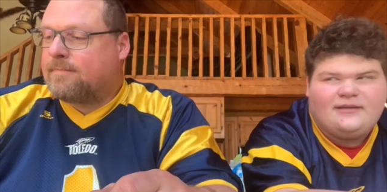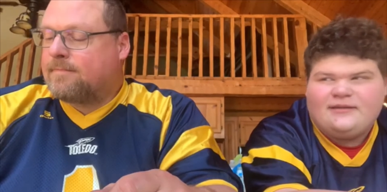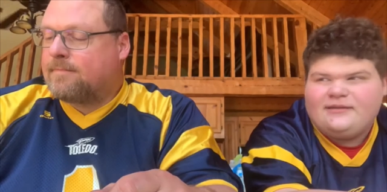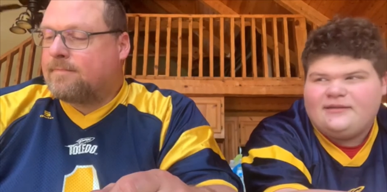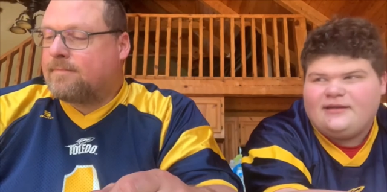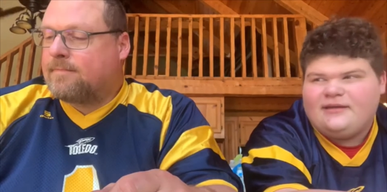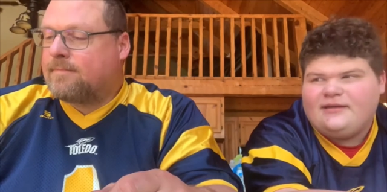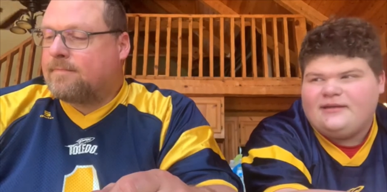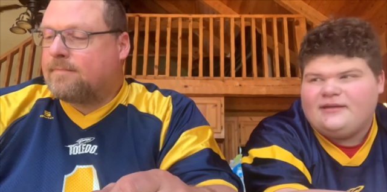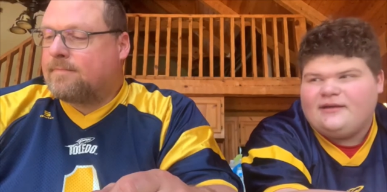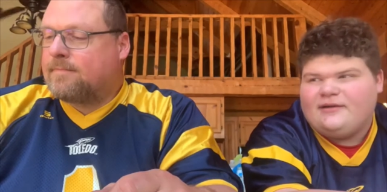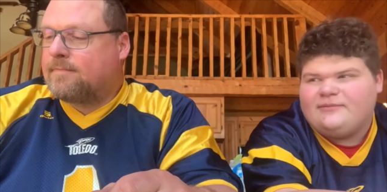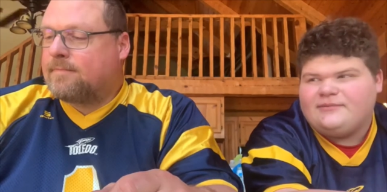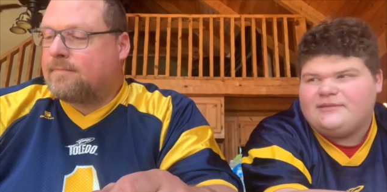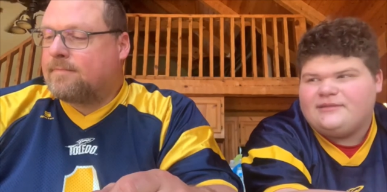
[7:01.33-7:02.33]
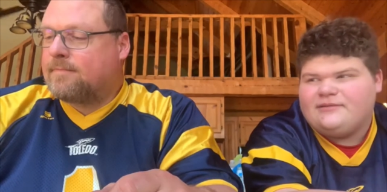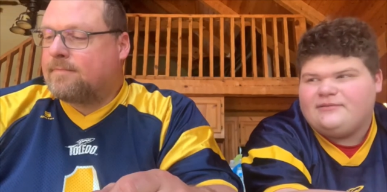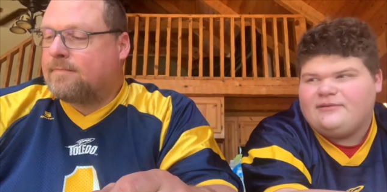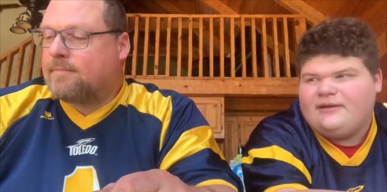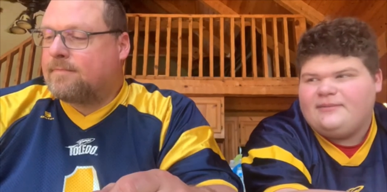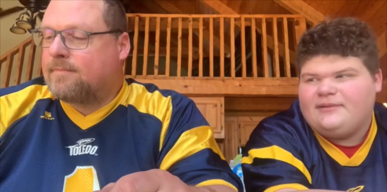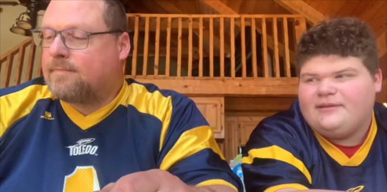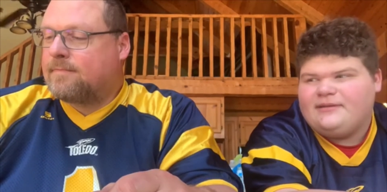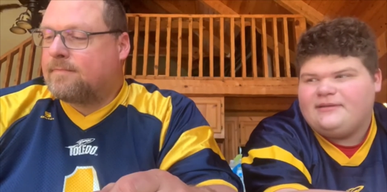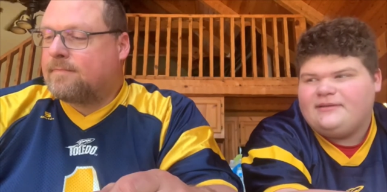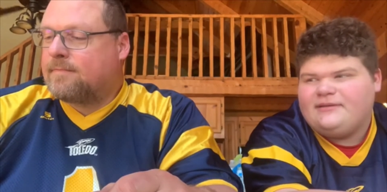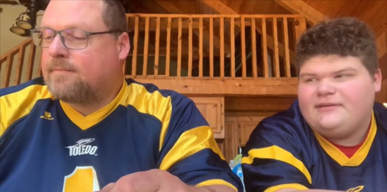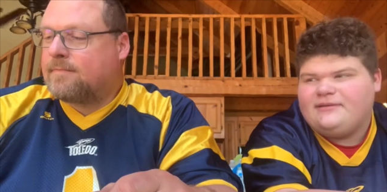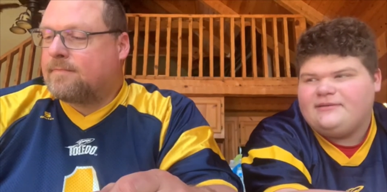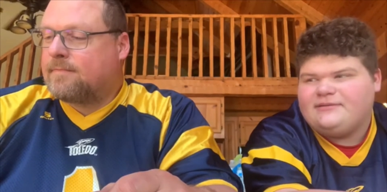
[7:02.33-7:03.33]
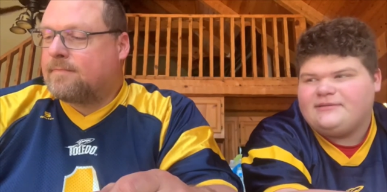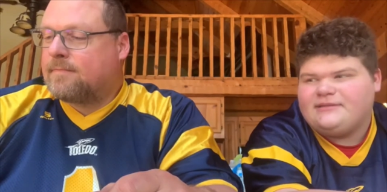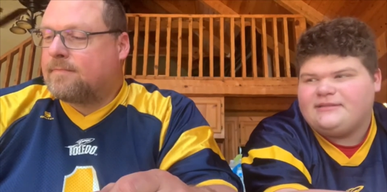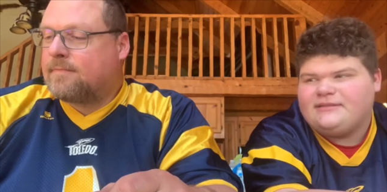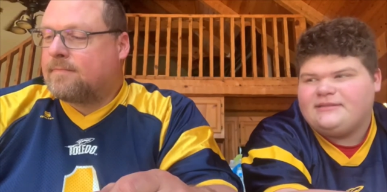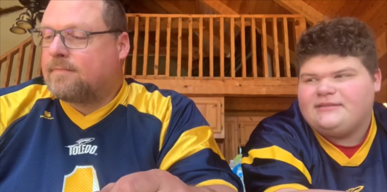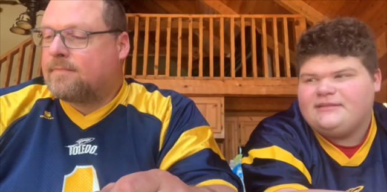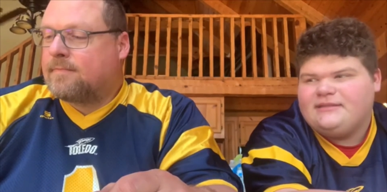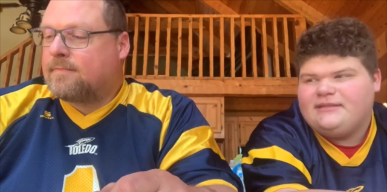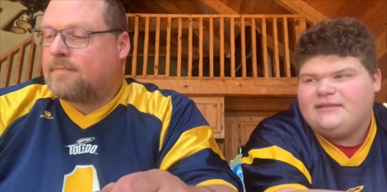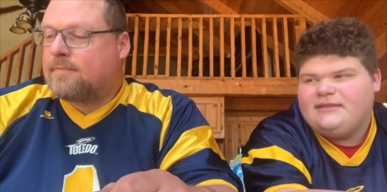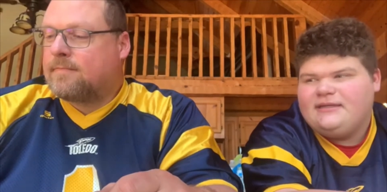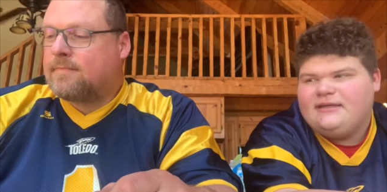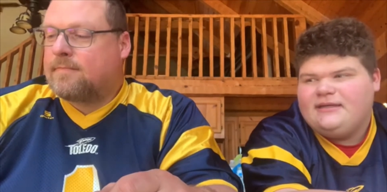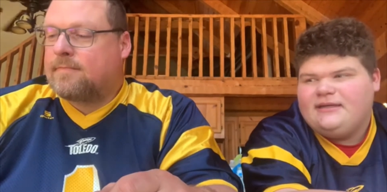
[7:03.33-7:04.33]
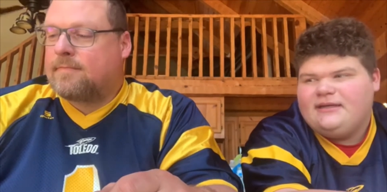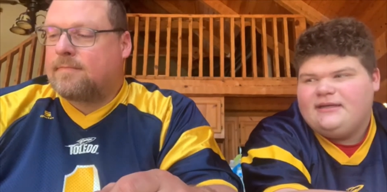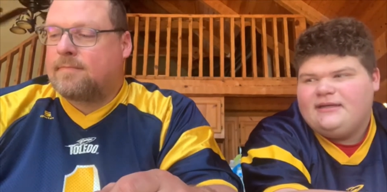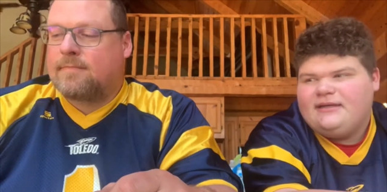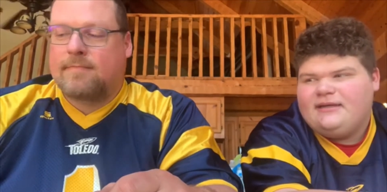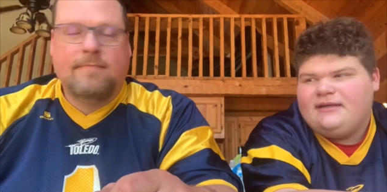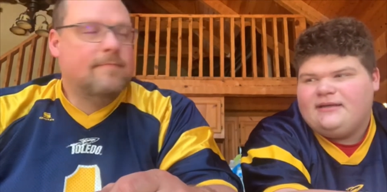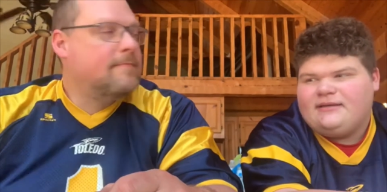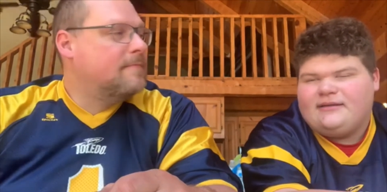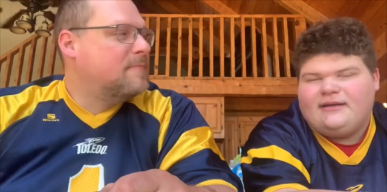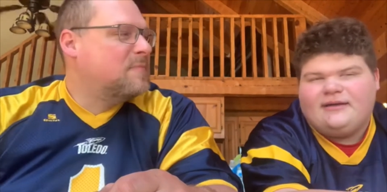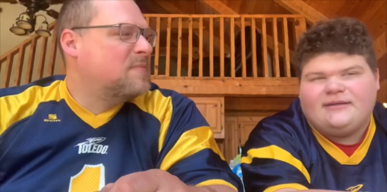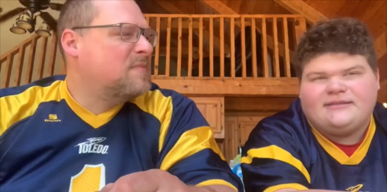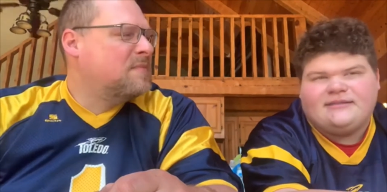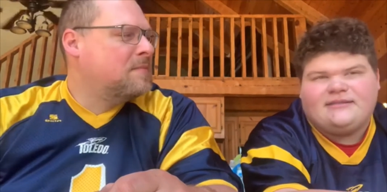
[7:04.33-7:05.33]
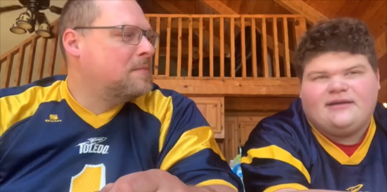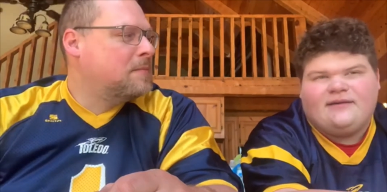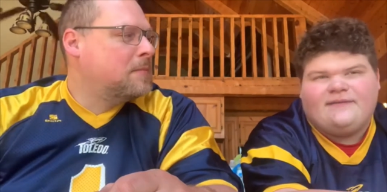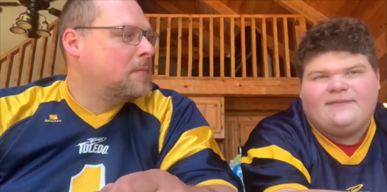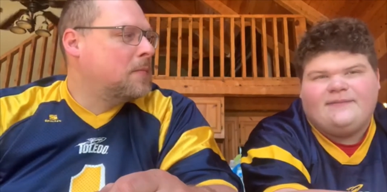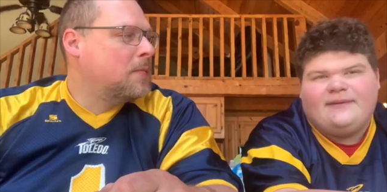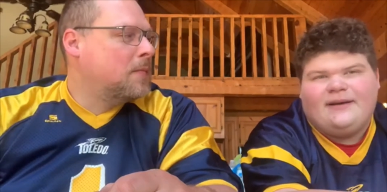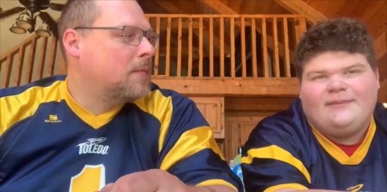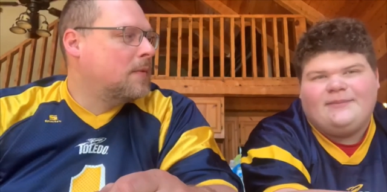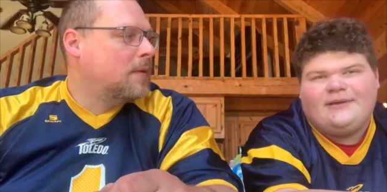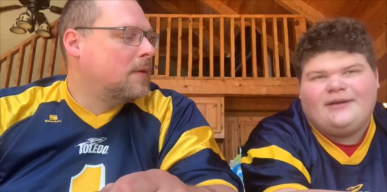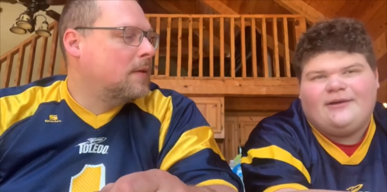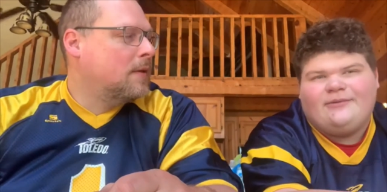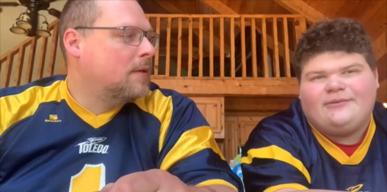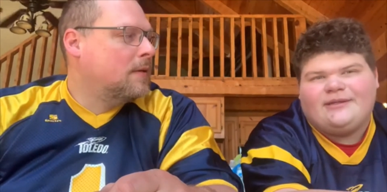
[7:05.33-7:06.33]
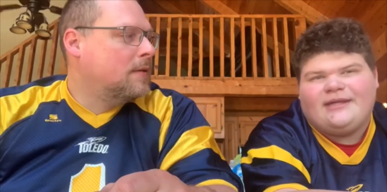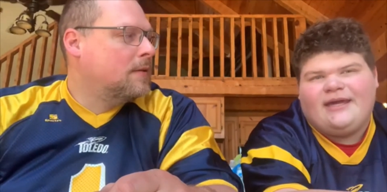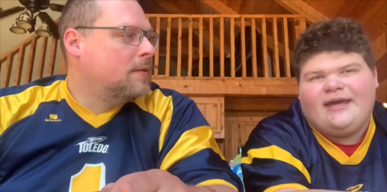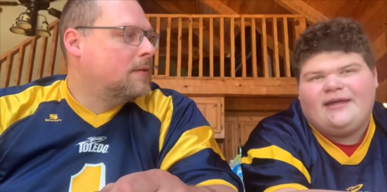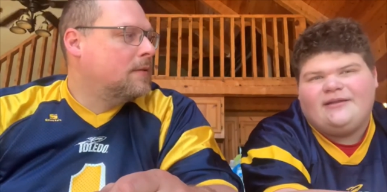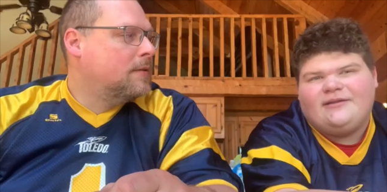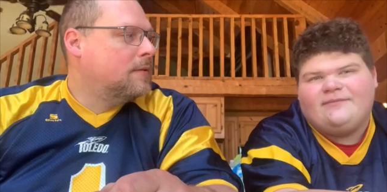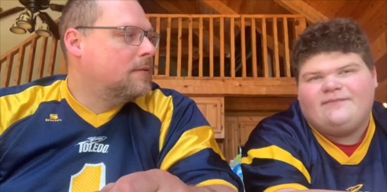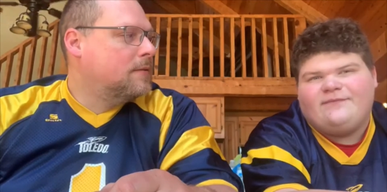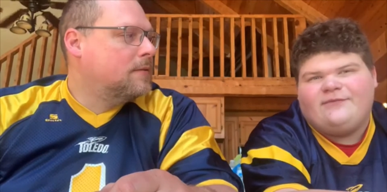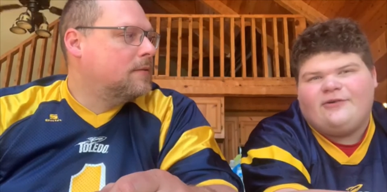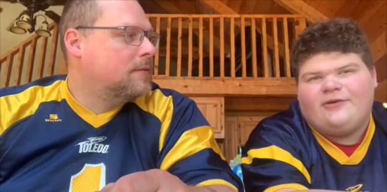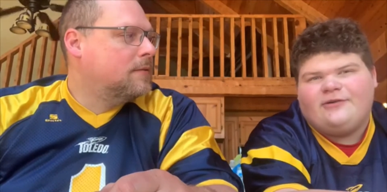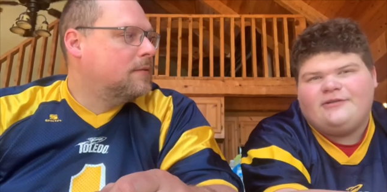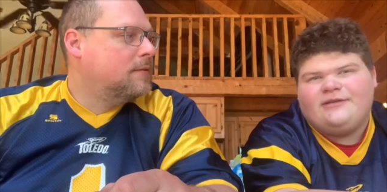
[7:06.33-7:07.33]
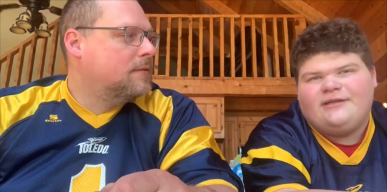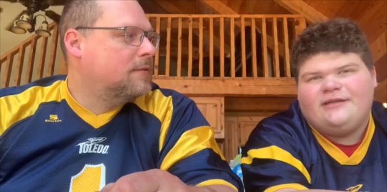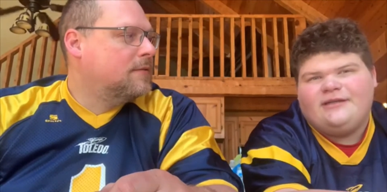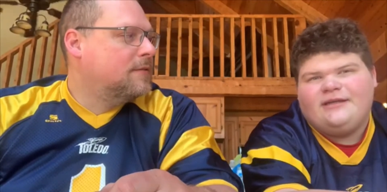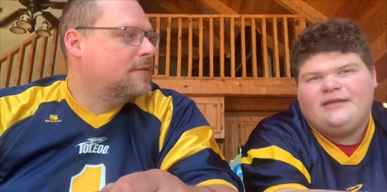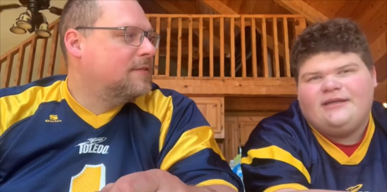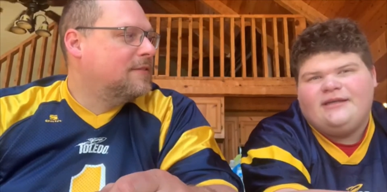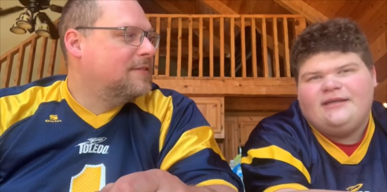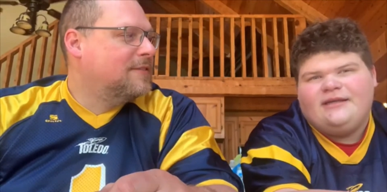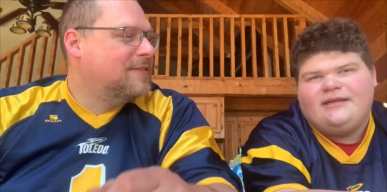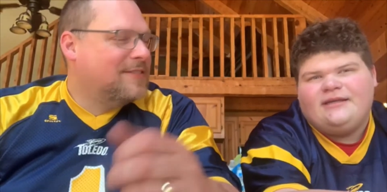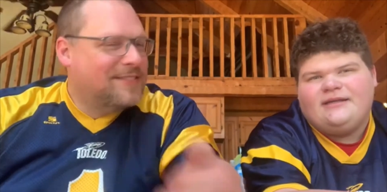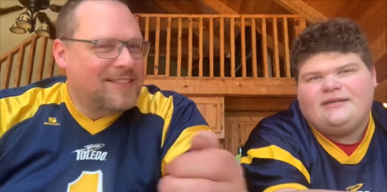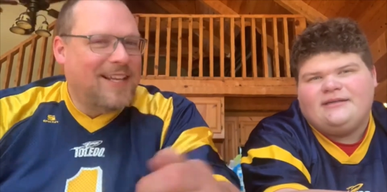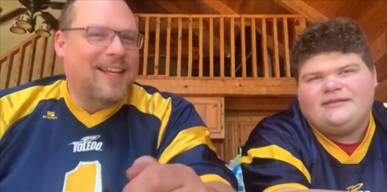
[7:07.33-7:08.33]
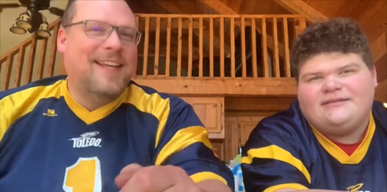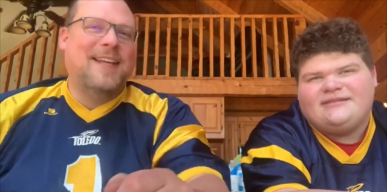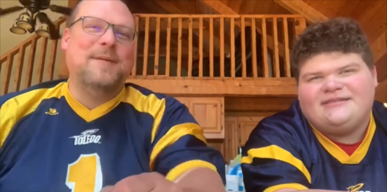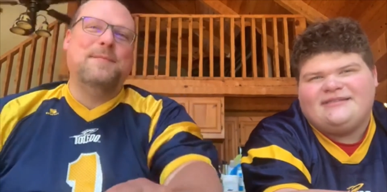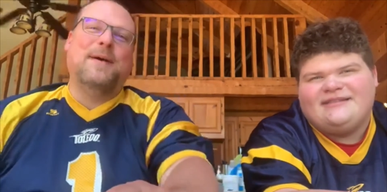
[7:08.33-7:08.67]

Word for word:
Speaker 1: They need help, too. I mean, it was a lot of stuff, but I'm going to go with Caleb Farley. He's...